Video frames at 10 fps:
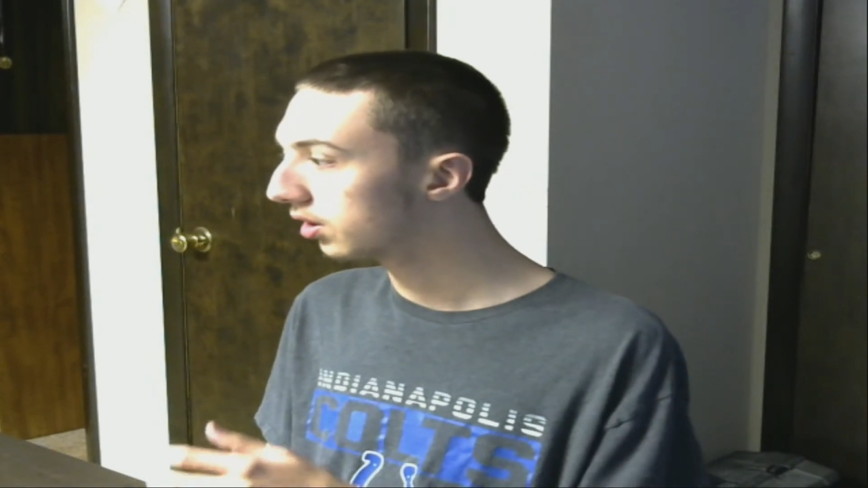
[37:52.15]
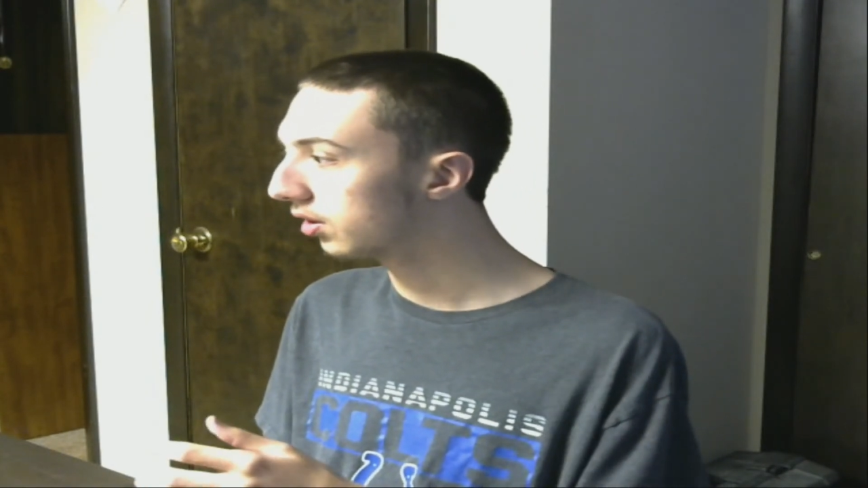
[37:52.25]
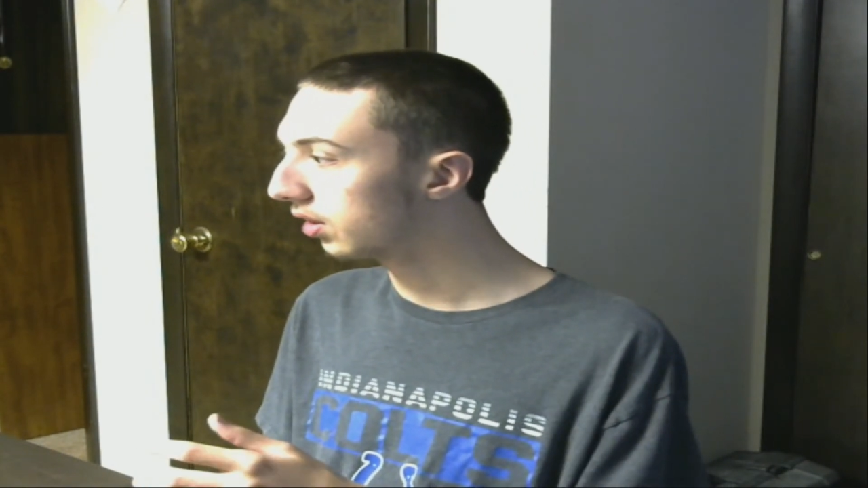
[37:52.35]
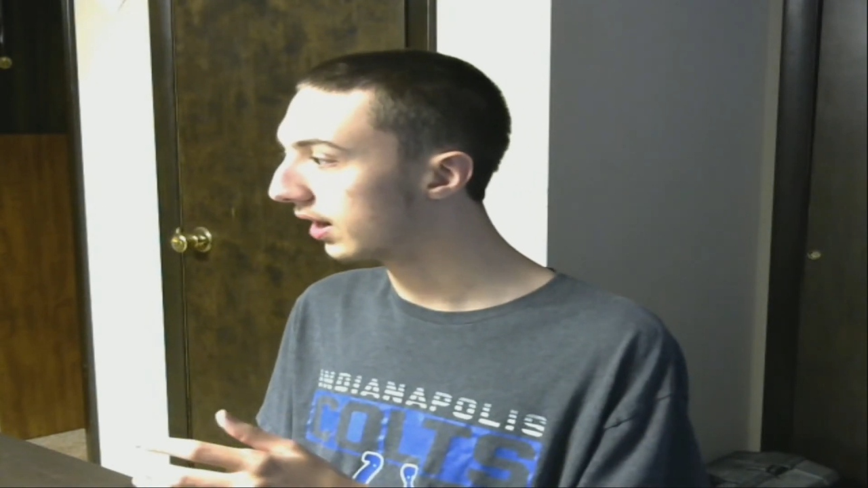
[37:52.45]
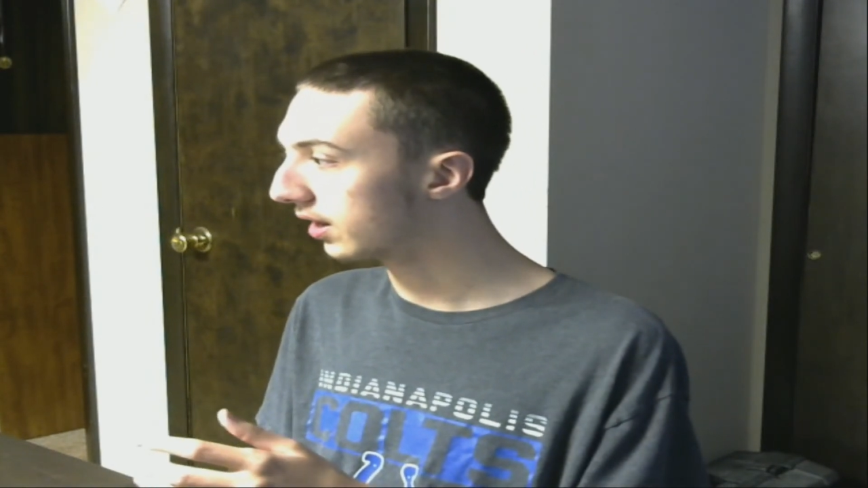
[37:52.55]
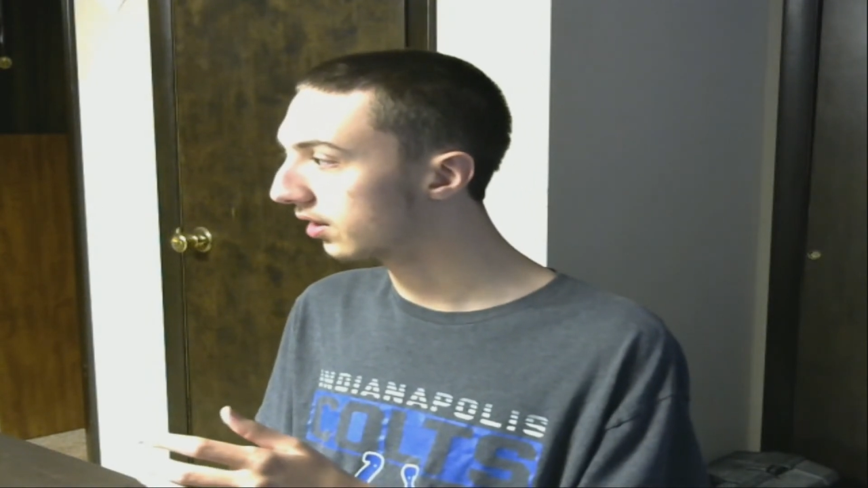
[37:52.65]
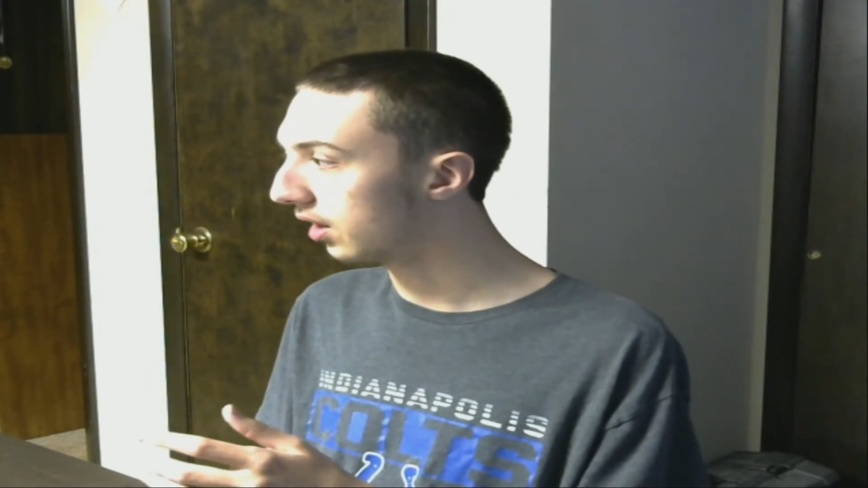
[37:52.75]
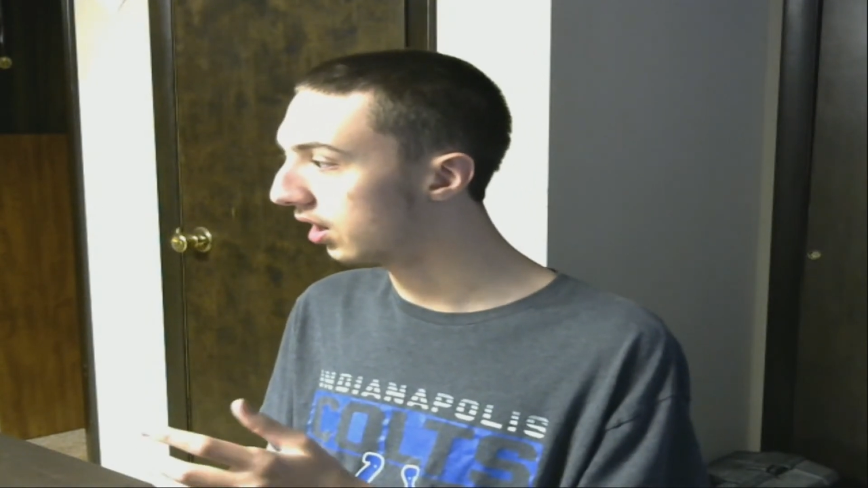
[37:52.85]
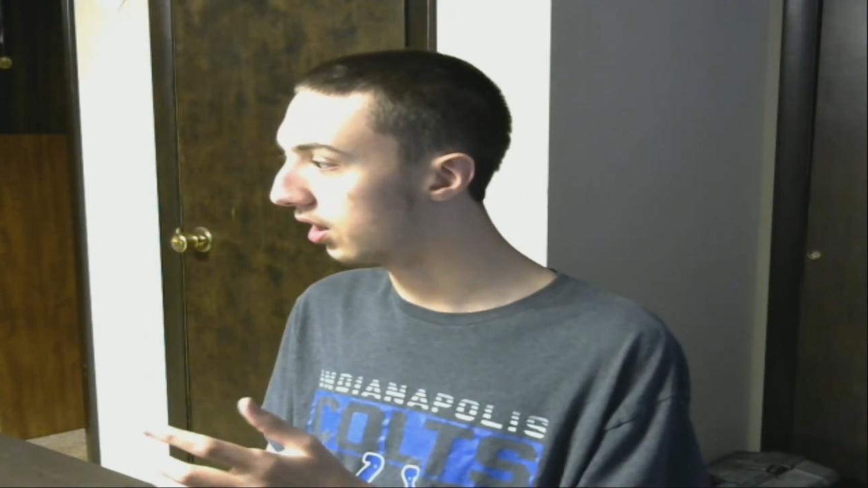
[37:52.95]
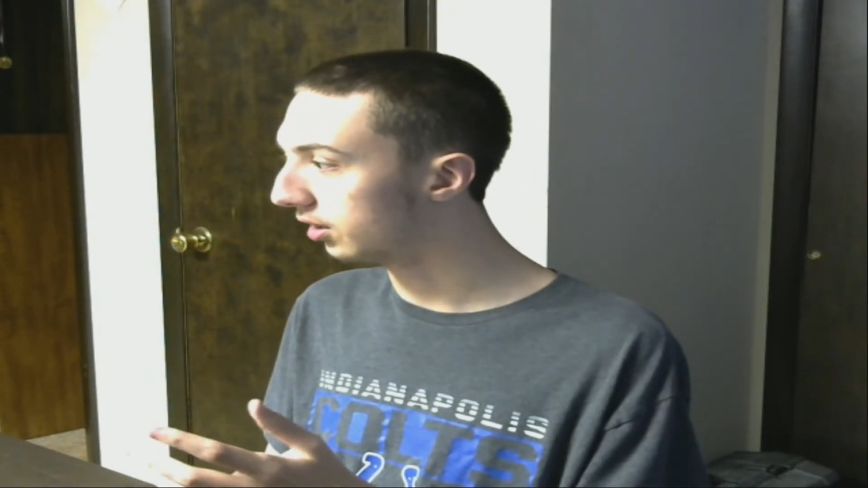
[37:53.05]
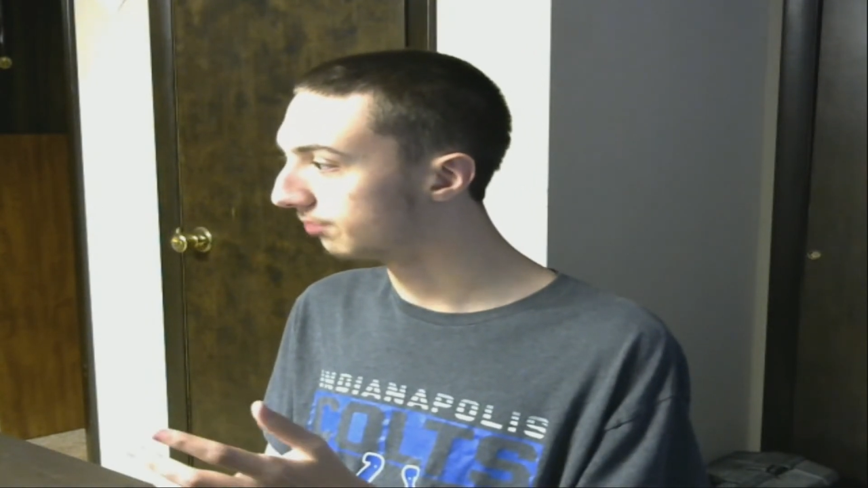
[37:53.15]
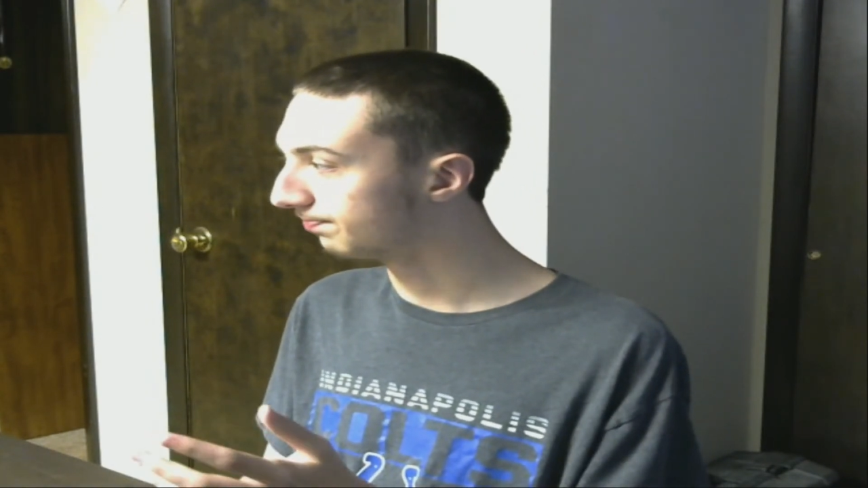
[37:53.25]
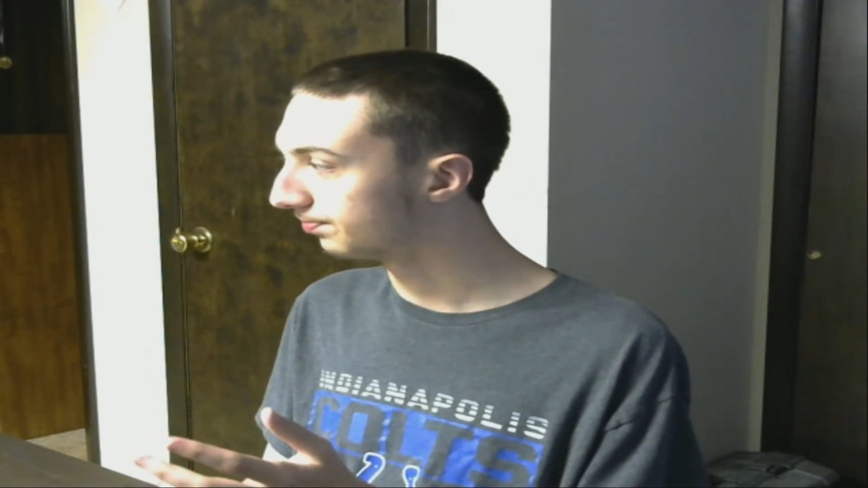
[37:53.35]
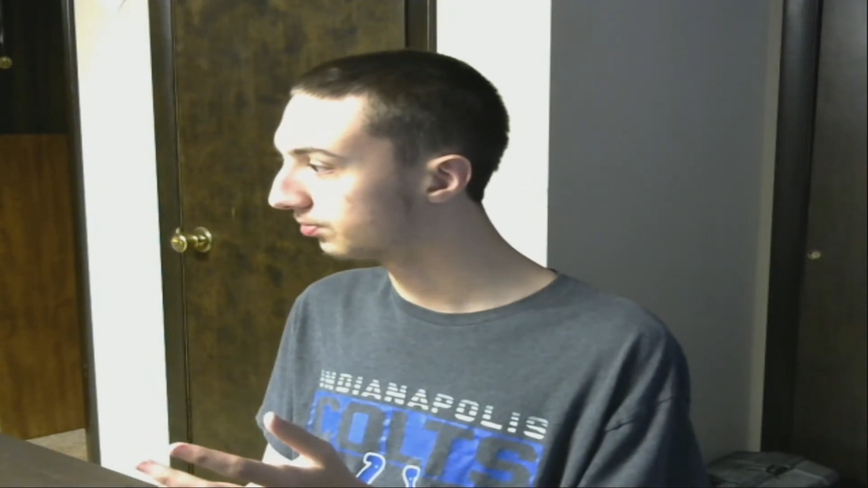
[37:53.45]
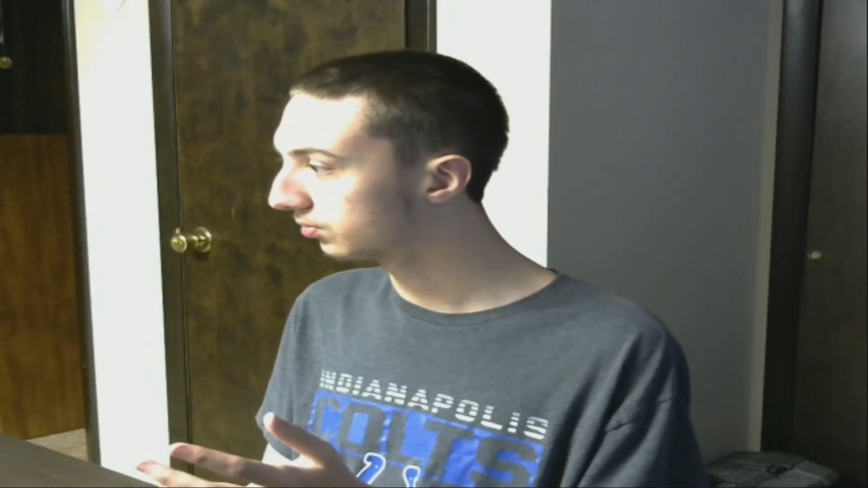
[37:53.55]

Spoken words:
like, some,